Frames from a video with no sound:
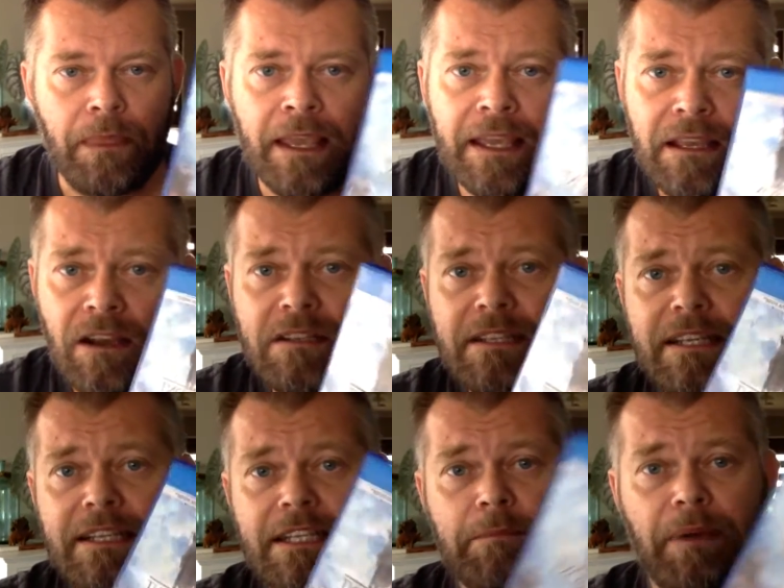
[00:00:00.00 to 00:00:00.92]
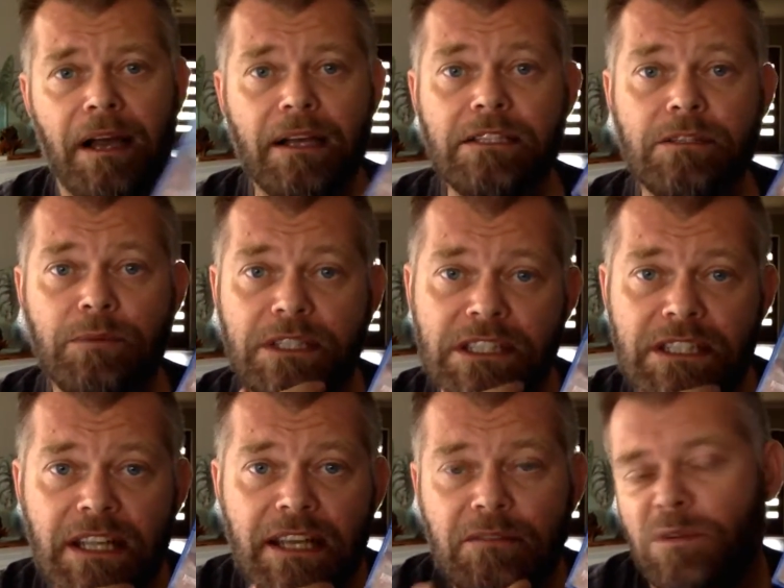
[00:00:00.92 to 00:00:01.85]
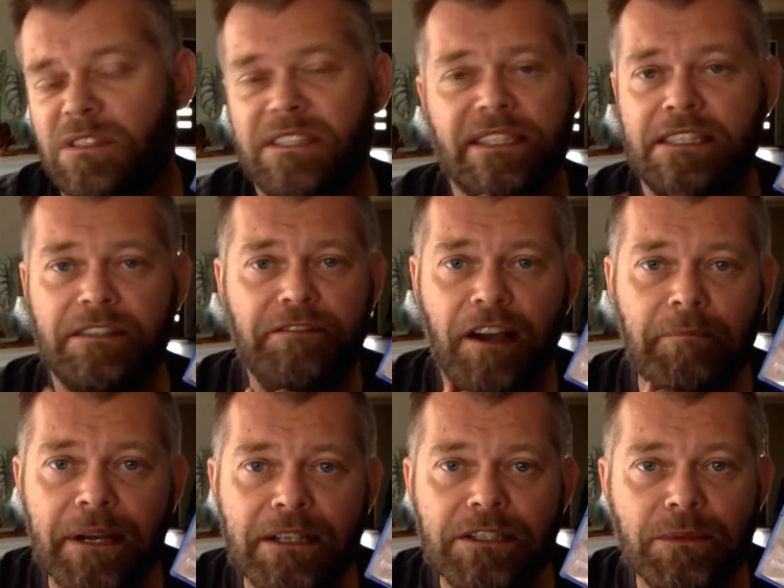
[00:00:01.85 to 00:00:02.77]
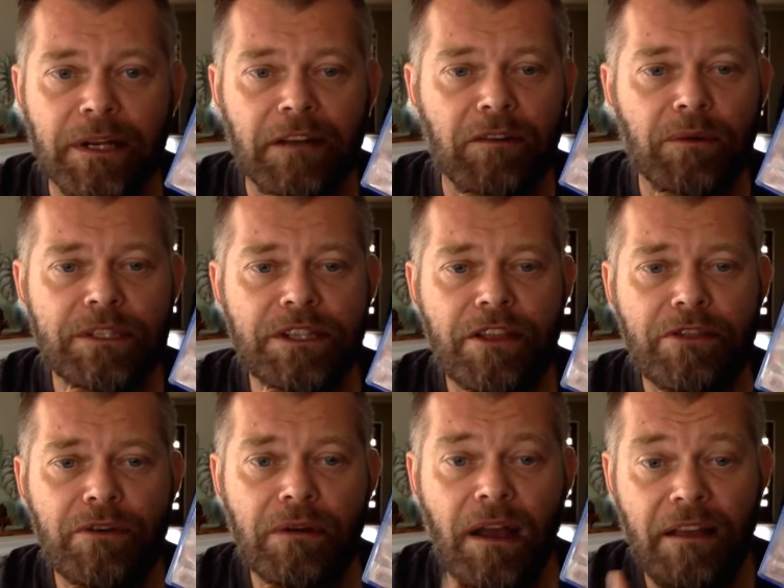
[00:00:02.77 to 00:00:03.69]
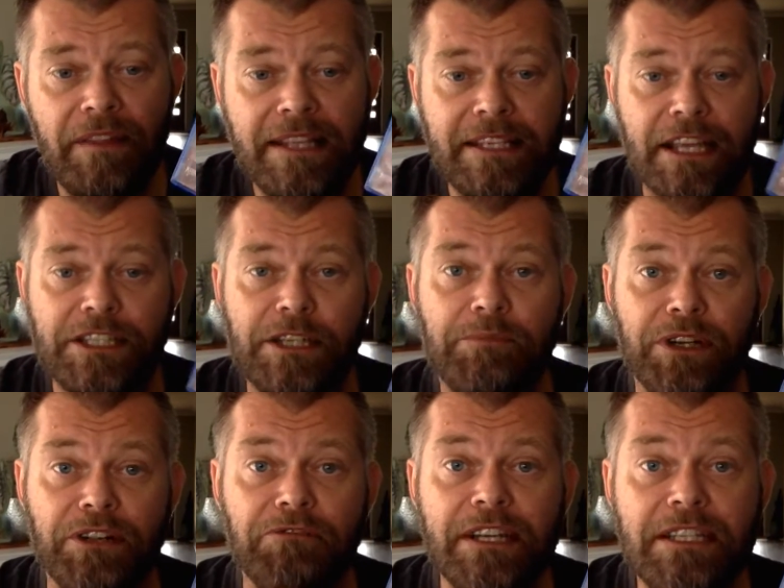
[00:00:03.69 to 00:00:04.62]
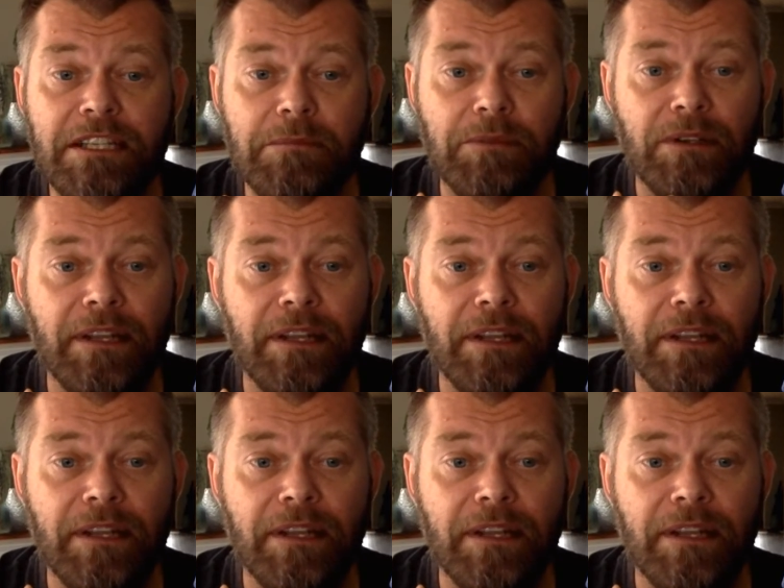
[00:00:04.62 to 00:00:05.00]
it costs $60, which is like, well, $65 or whatever, which I thought, that's actually pretty reasonable.